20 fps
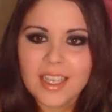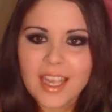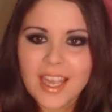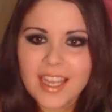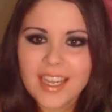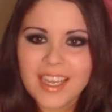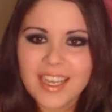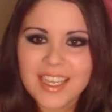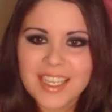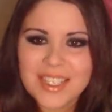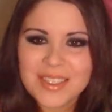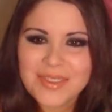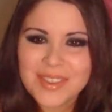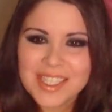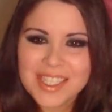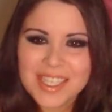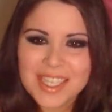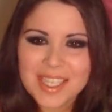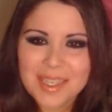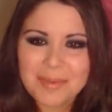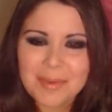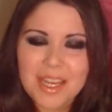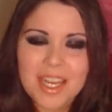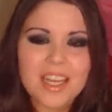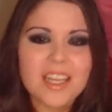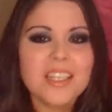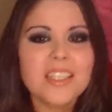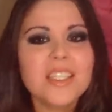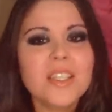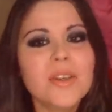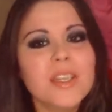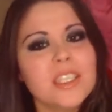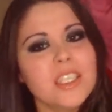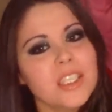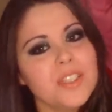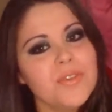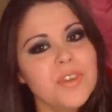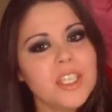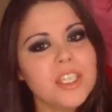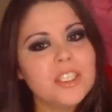Hey guys, what's up? So I
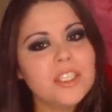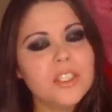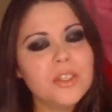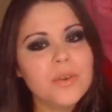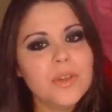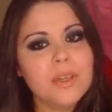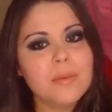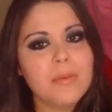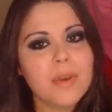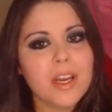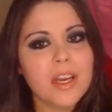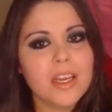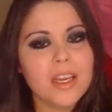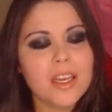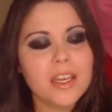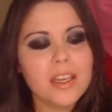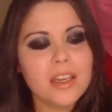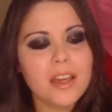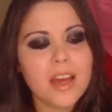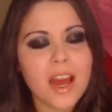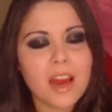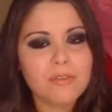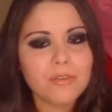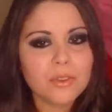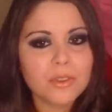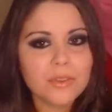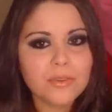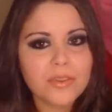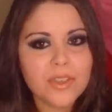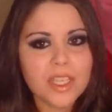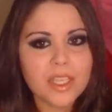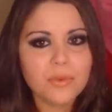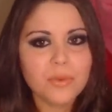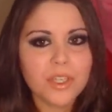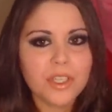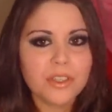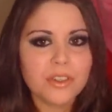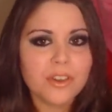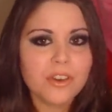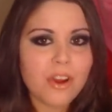just finished doing my Avril Lavigne
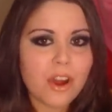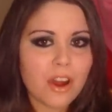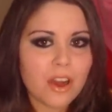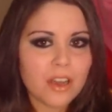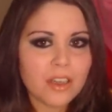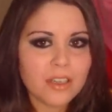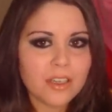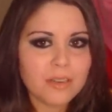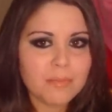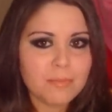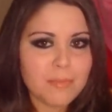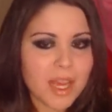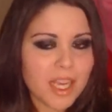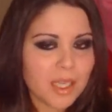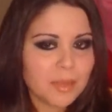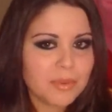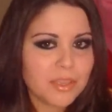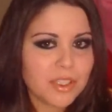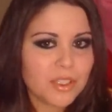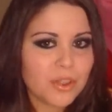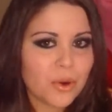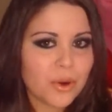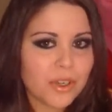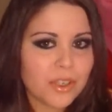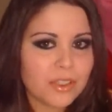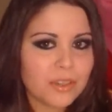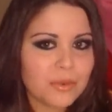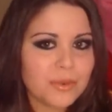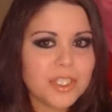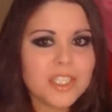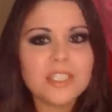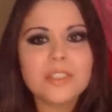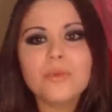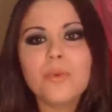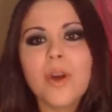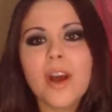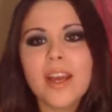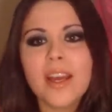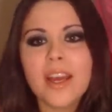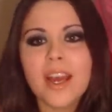When You're Gone makeup tutorial, which is
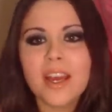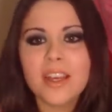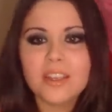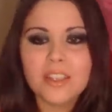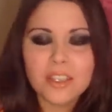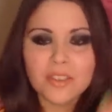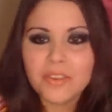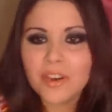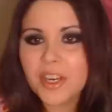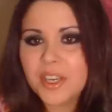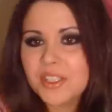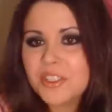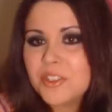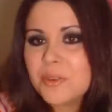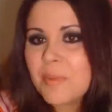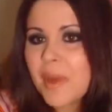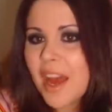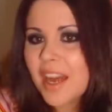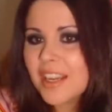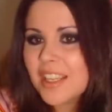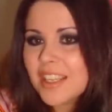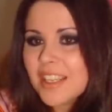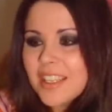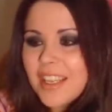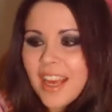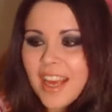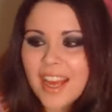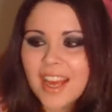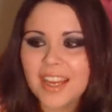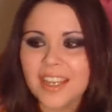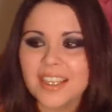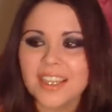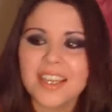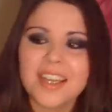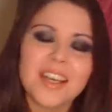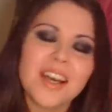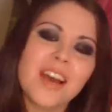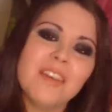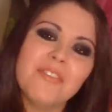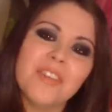why I look very dramatic and
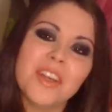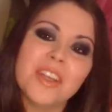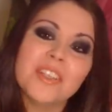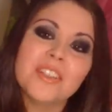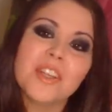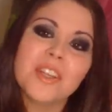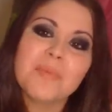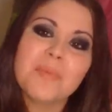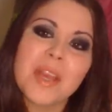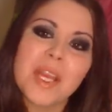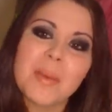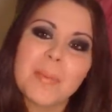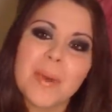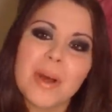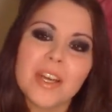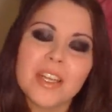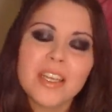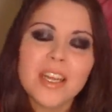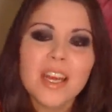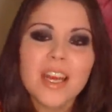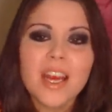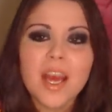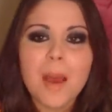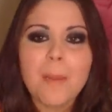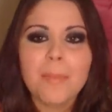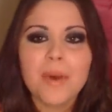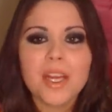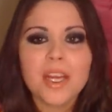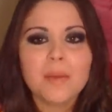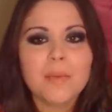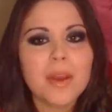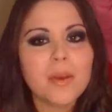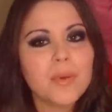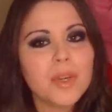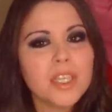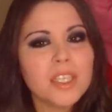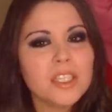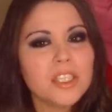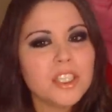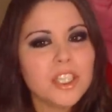uh, have very dark makeup on. But um, I
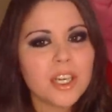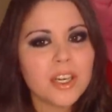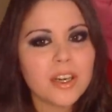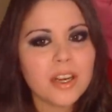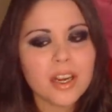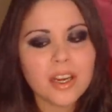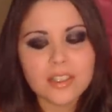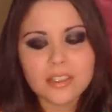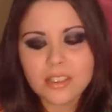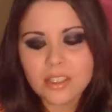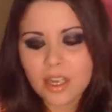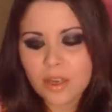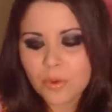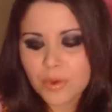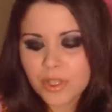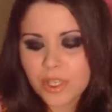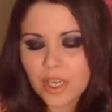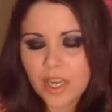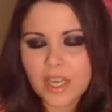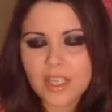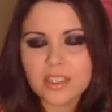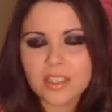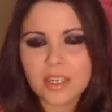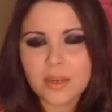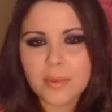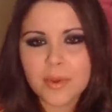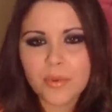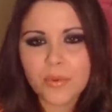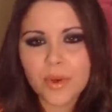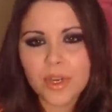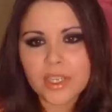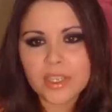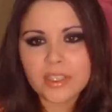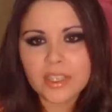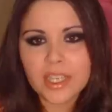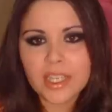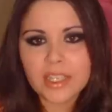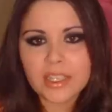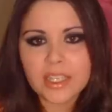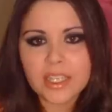wanted to share a hairstyle with you guys that I've been wearing
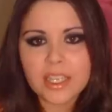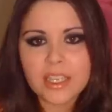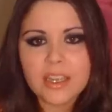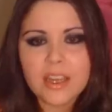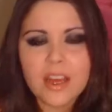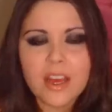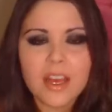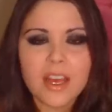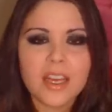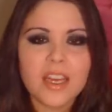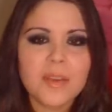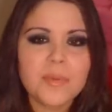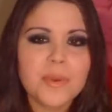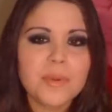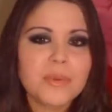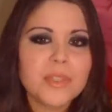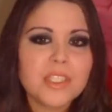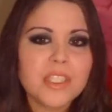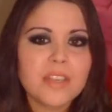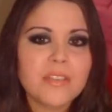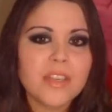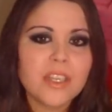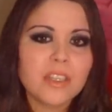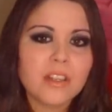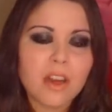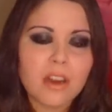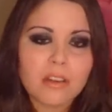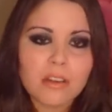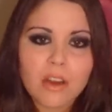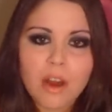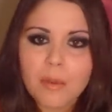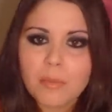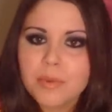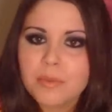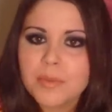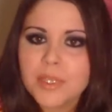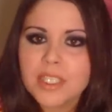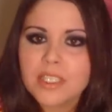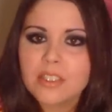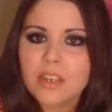lately, and I've been receiving a lot of
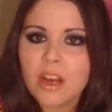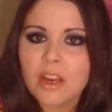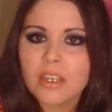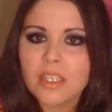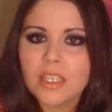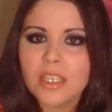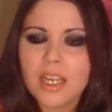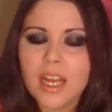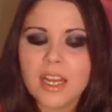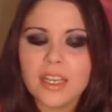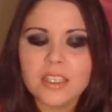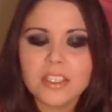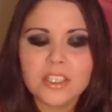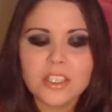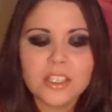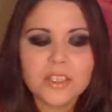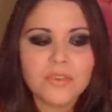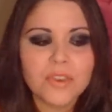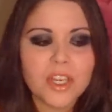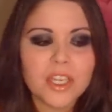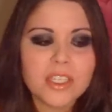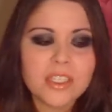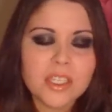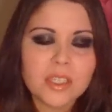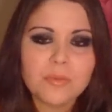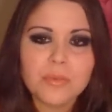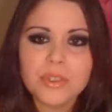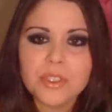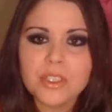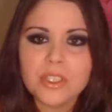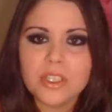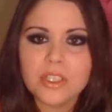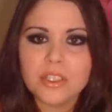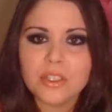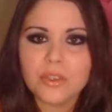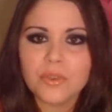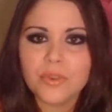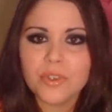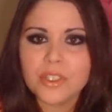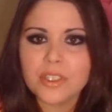compliments on it, and it's just very simple to
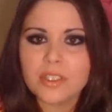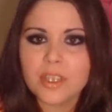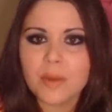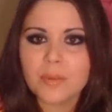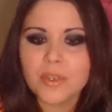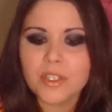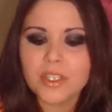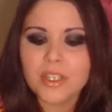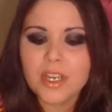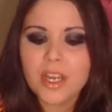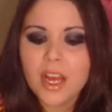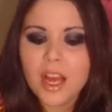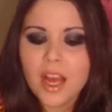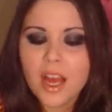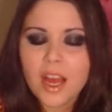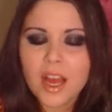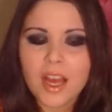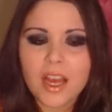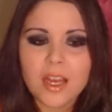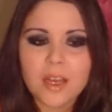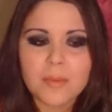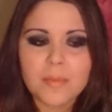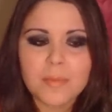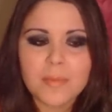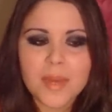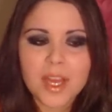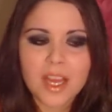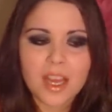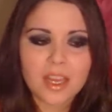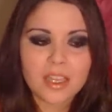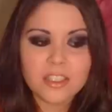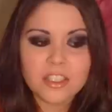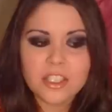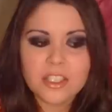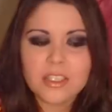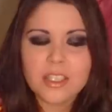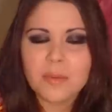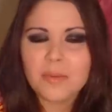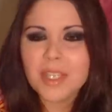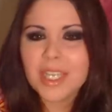do for summer. Um, it's
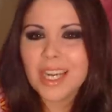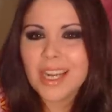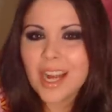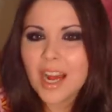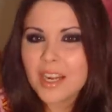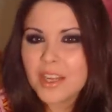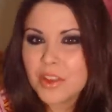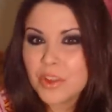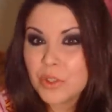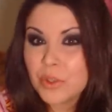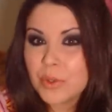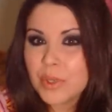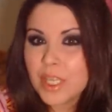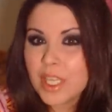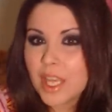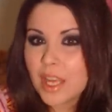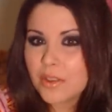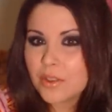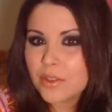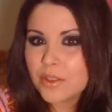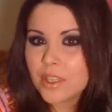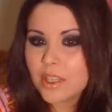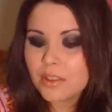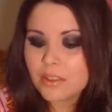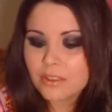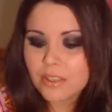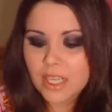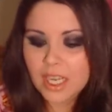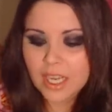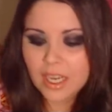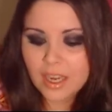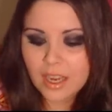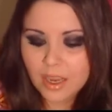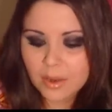just something I kind of threw together the other day.